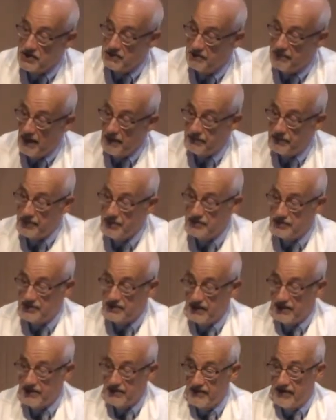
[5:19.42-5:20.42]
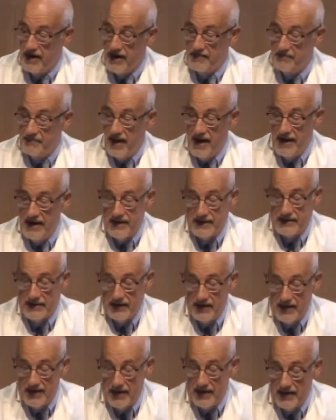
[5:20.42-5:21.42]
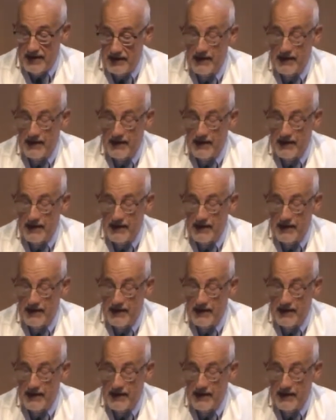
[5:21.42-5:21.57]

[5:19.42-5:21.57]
bumper sticker on my car,